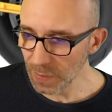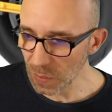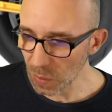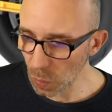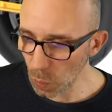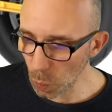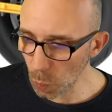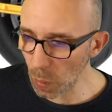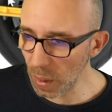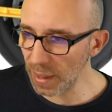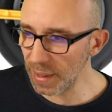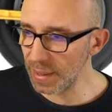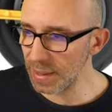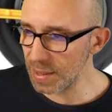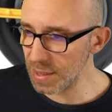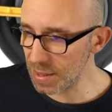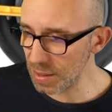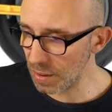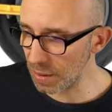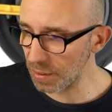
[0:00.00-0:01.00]
When I
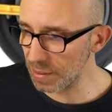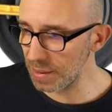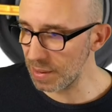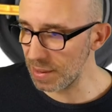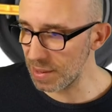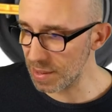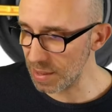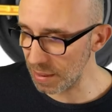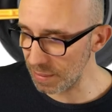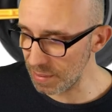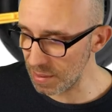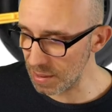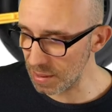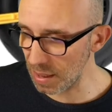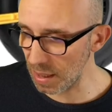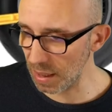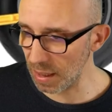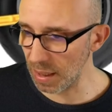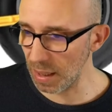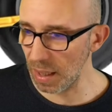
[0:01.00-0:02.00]
saw this, I was
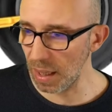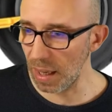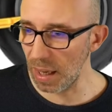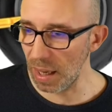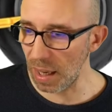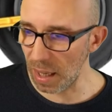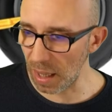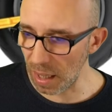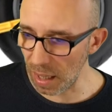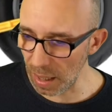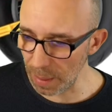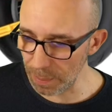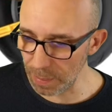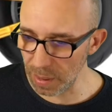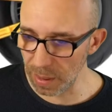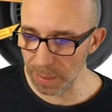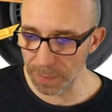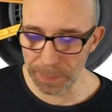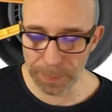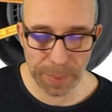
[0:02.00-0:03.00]
like, I'm
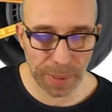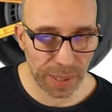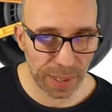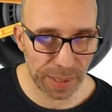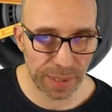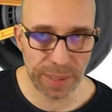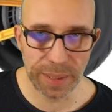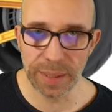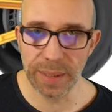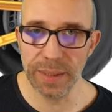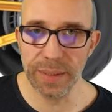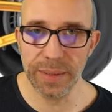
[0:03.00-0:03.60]
buying it.